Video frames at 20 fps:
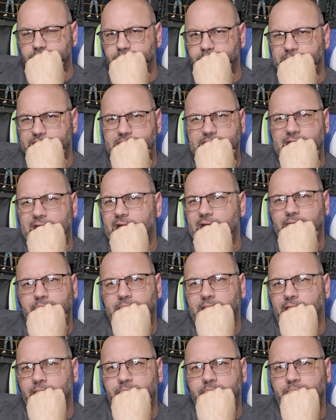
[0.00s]
But yeah,
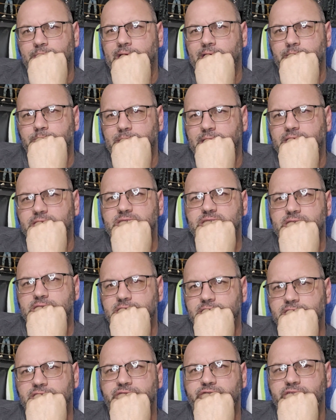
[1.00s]
I would recommend
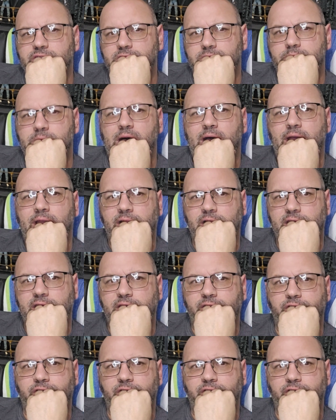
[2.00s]
seeing this film highly.